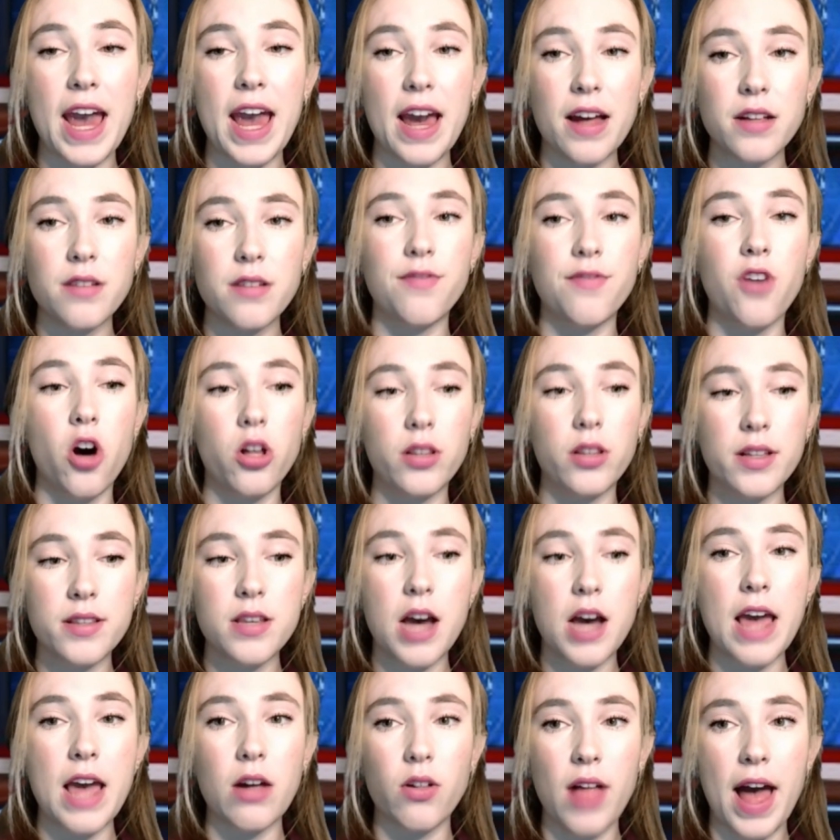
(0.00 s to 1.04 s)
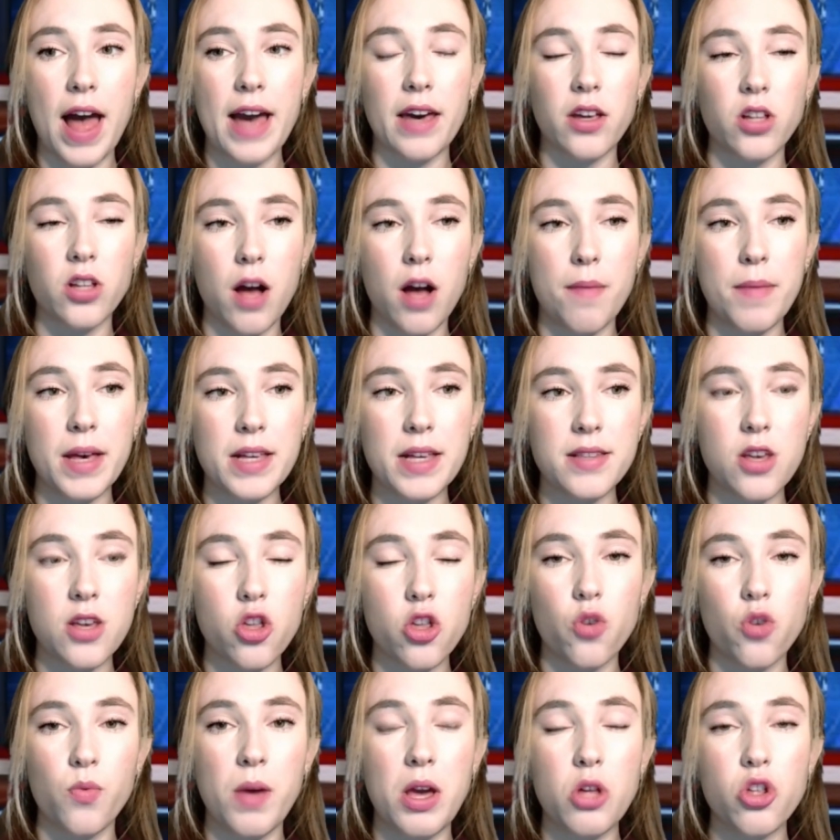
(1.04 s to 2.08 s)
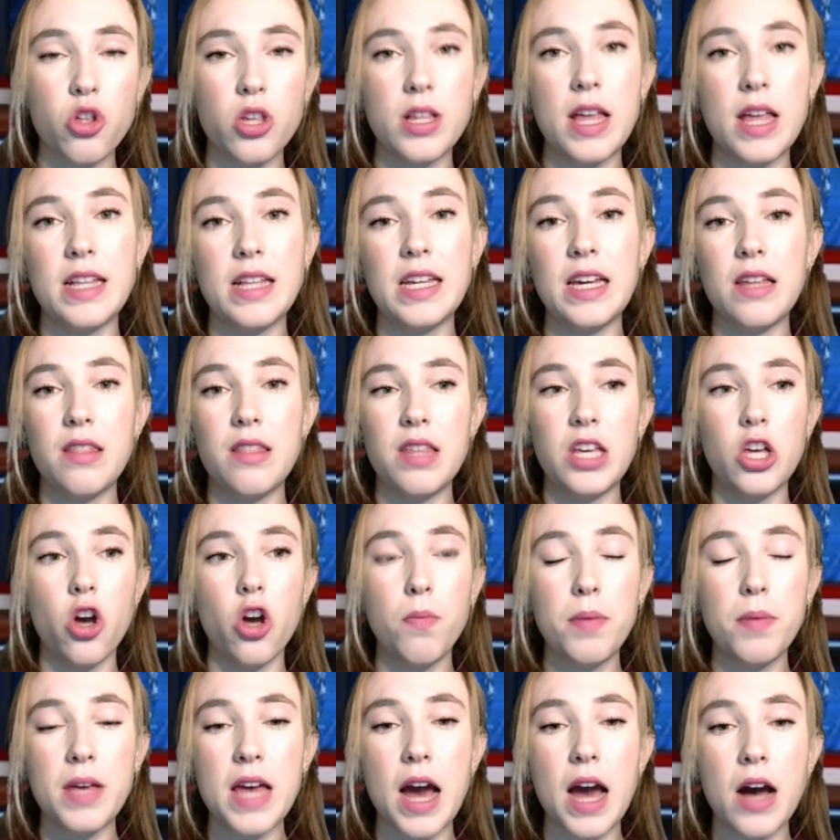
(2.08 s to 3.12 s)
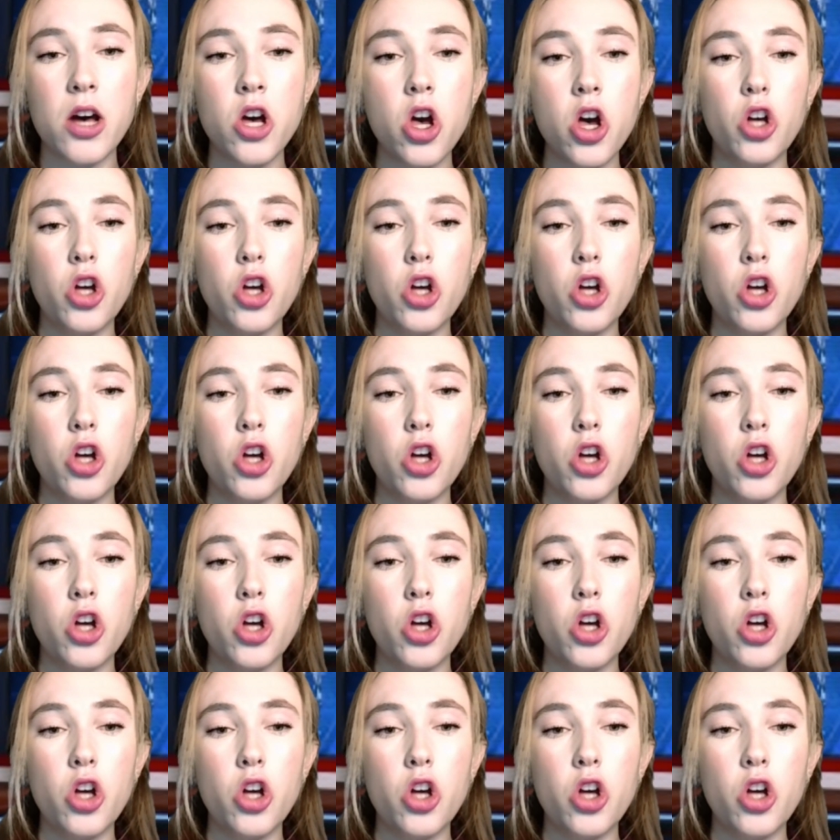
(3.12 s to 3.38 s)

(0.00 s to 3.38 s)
and volatile economic situation in Ethiopia